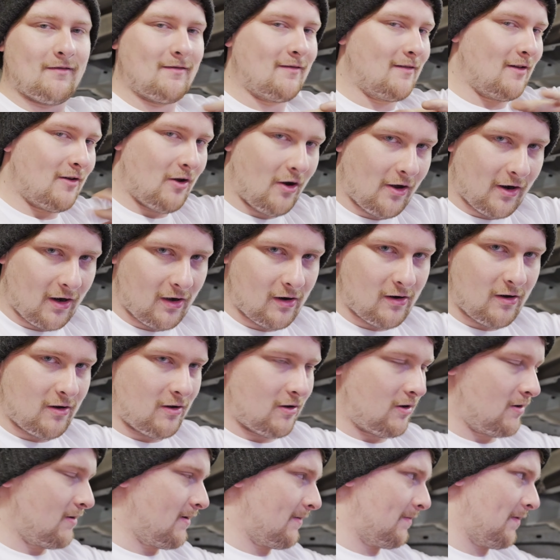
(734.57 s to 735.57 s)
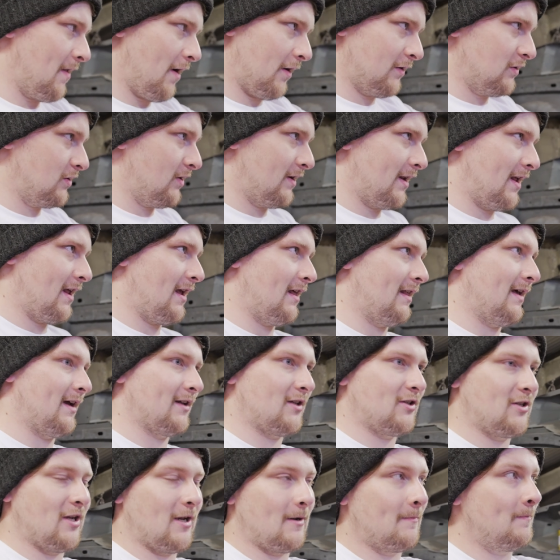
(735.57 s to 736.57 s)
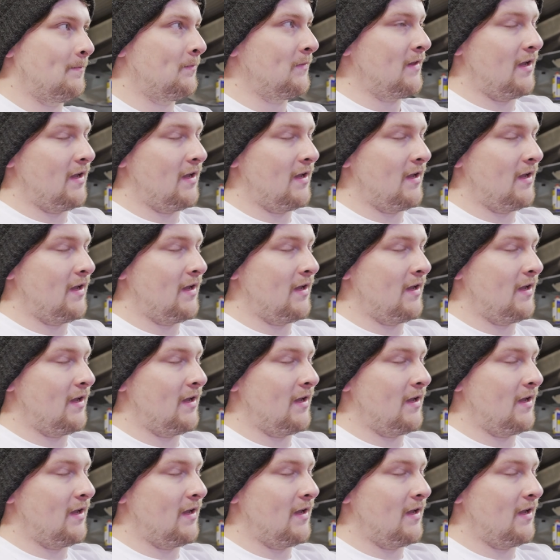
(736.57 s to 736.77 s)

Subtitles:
Not at all, not doing any of that shit.